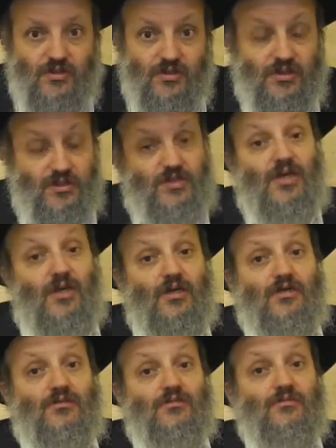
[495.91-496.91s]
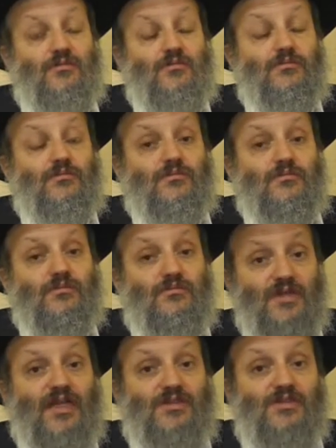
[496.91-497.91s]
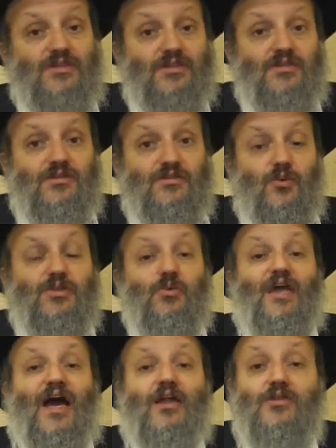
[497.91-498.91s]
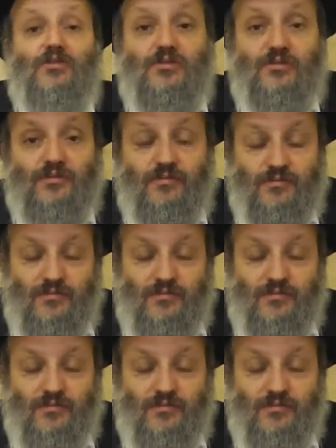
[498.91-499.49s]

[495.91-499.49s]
He says, "Yeah, that's what we gotta do."